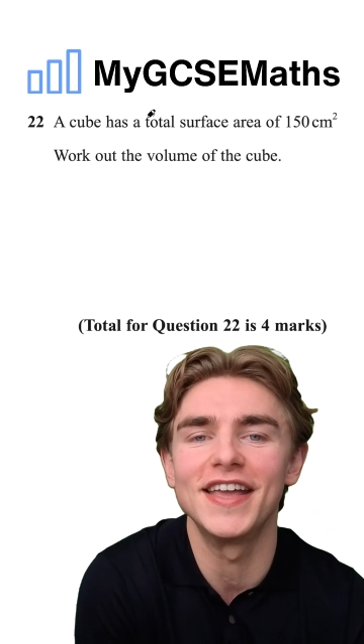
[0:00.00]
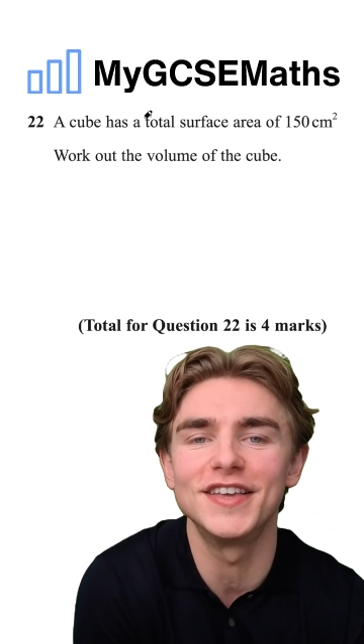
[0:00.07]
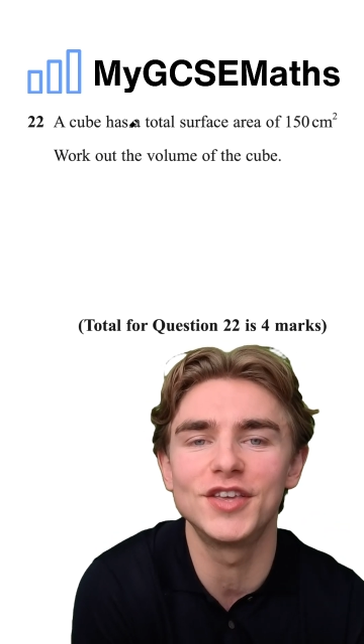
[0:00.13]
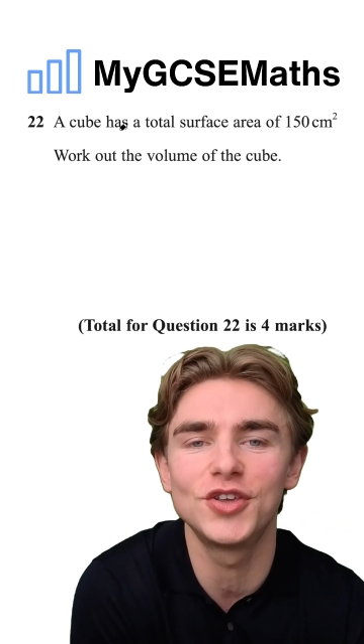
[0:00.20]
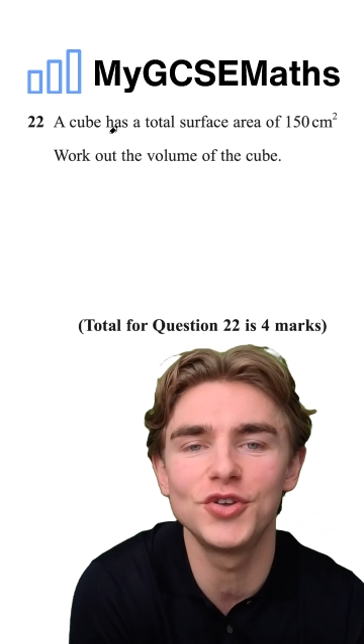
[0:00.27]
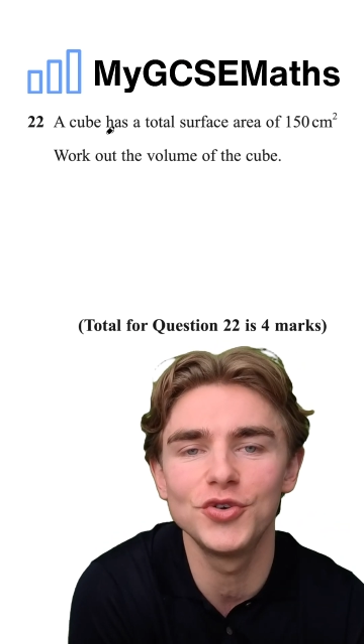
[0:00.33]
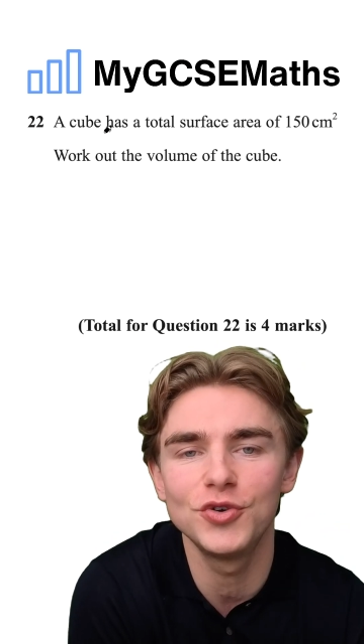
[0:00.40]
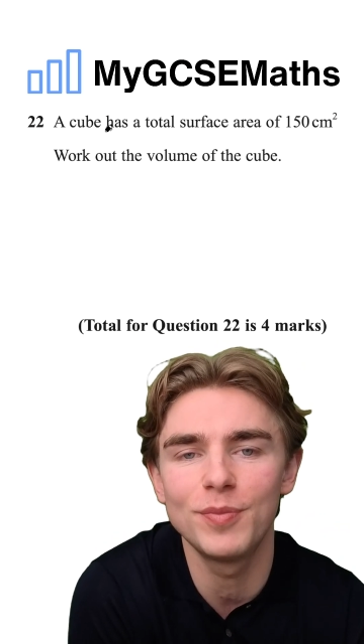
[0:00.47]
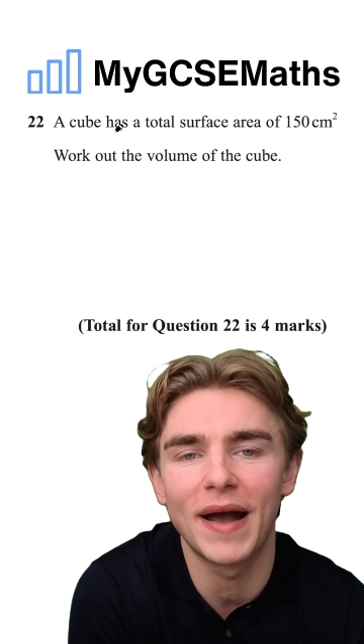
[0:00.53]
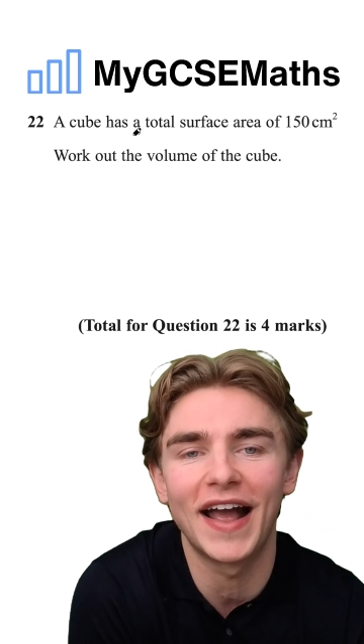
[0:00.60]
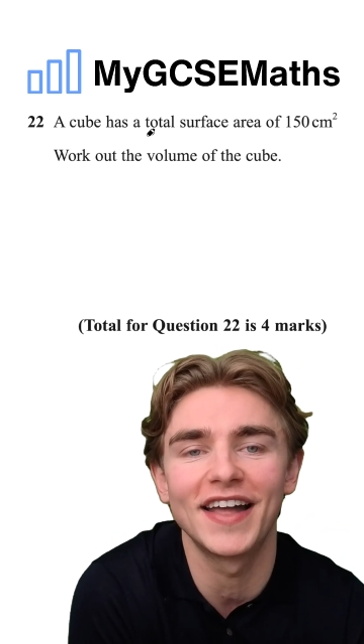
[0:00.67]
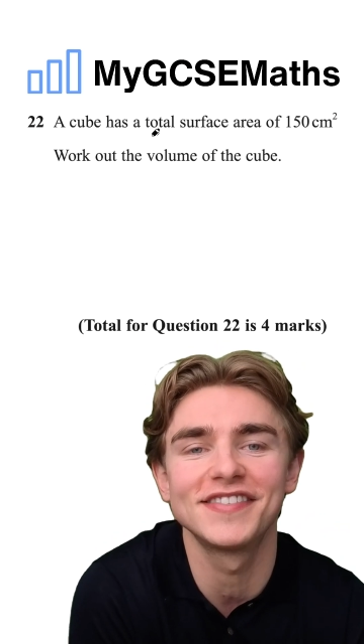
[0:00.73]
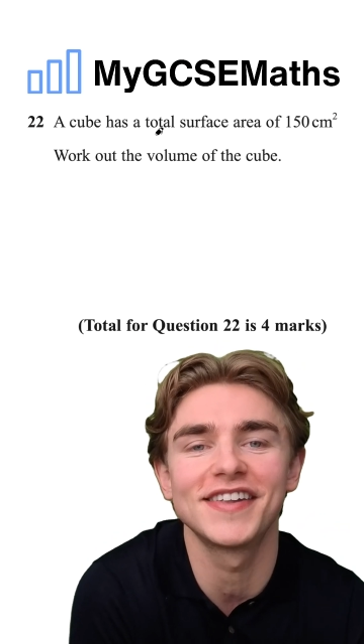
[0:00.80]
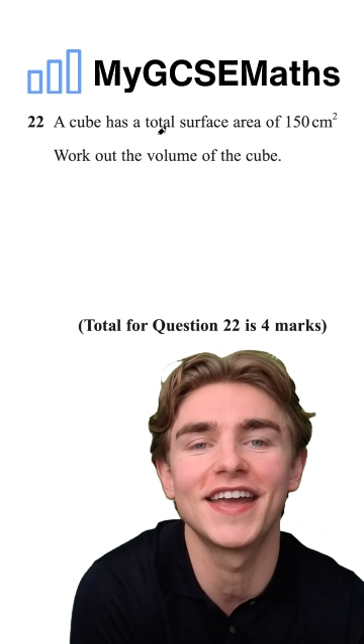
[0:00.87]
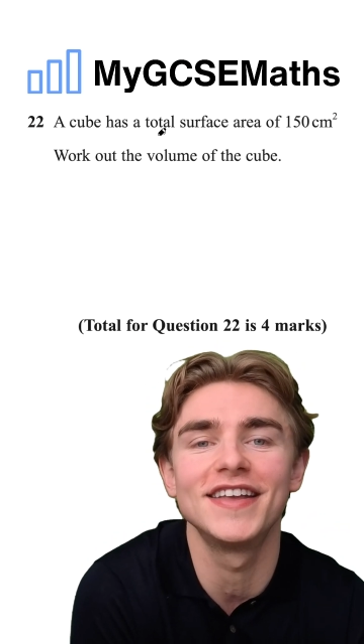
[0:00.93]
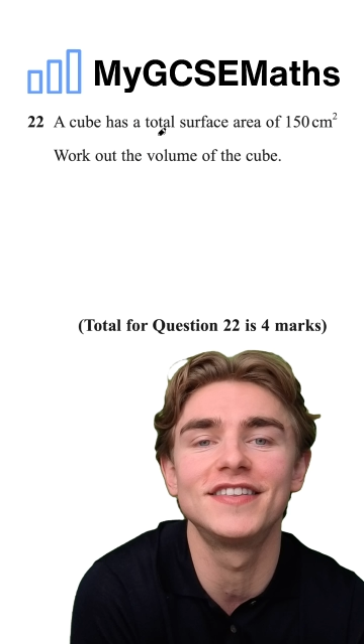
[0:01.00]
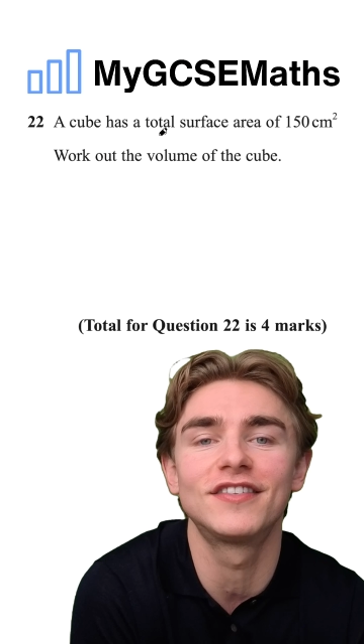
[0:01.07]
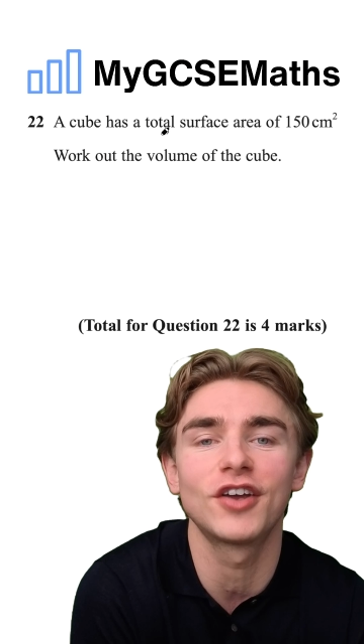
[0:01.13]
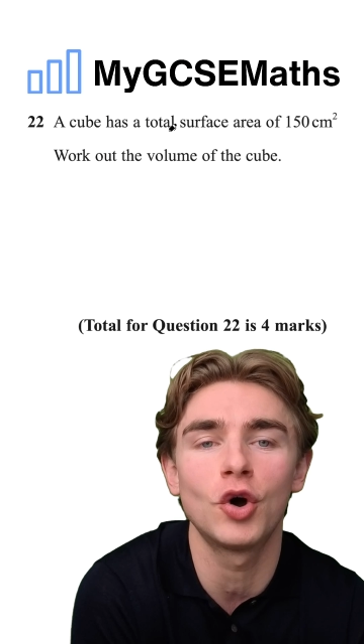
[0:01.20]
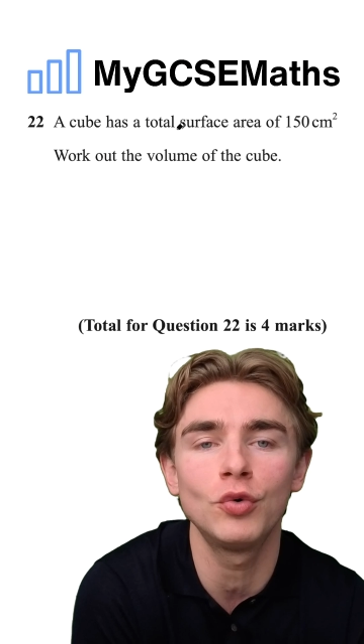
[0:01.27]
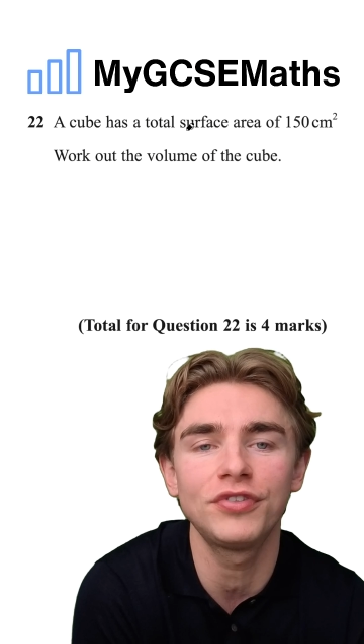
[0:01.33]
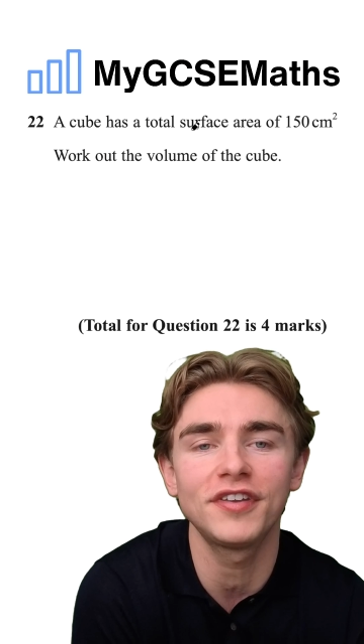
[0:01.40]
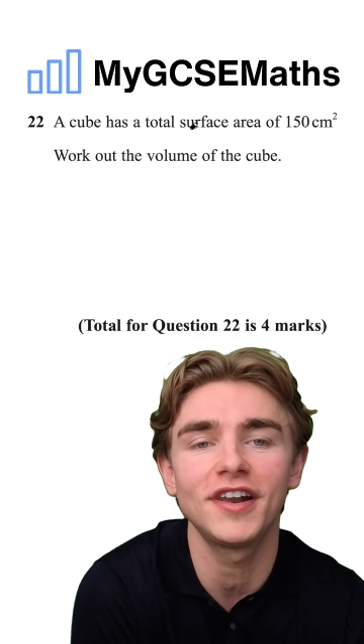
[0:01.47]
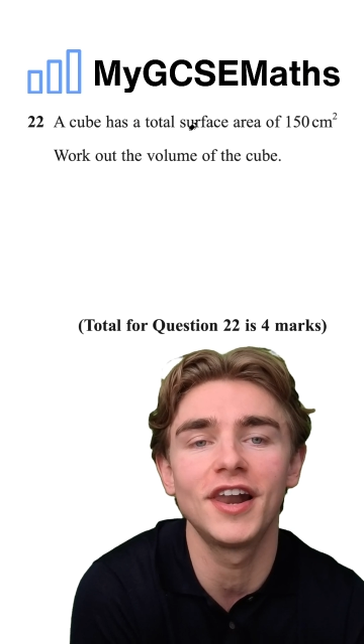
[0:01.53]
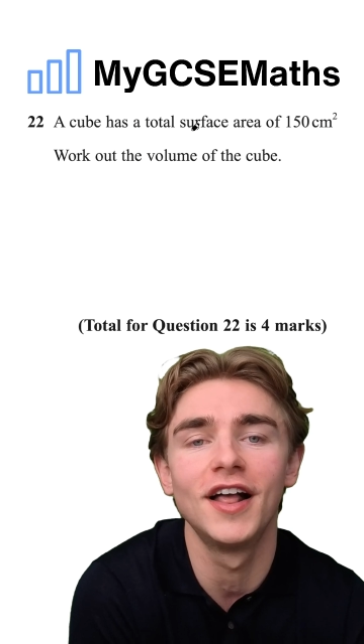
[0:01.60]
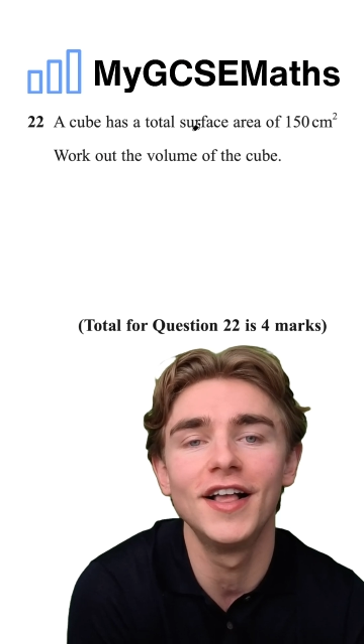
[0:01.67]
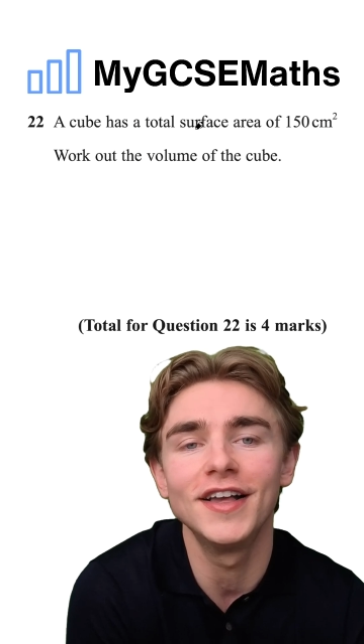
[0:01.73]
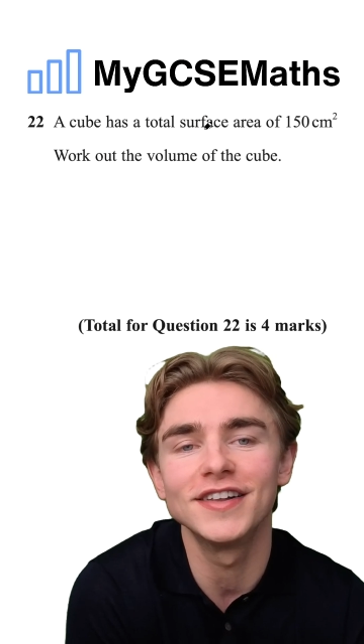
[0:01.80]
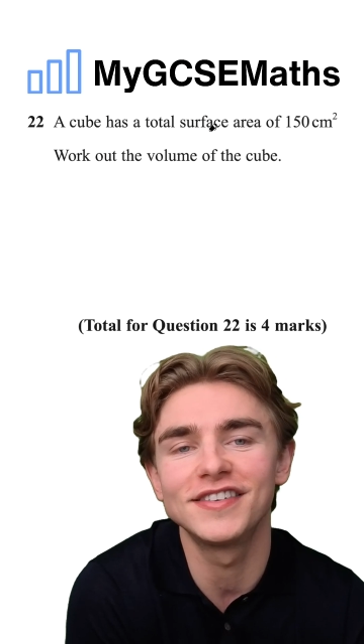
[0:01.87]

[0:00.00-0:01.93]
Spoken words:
a cube has a total